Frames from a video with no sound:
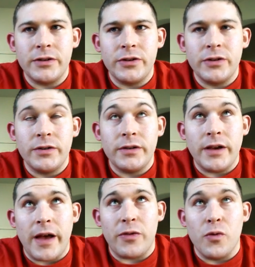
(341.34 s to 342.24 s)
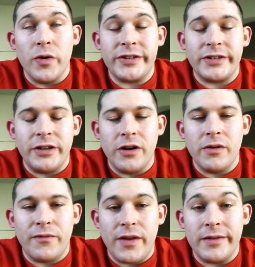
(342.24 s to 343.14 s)
at the risk, you know,
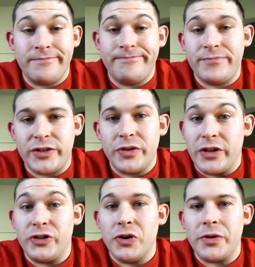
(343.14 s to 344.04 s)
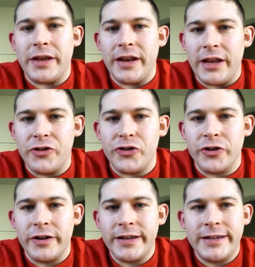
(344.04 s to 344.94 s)
so that you don't get injured,
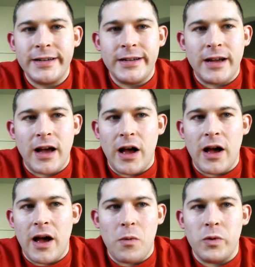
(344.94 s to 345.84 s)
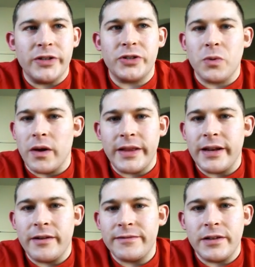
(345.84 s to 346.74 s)
I wouldn't squat that often.
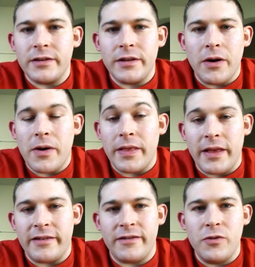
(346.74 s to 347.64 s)
No, unless you're,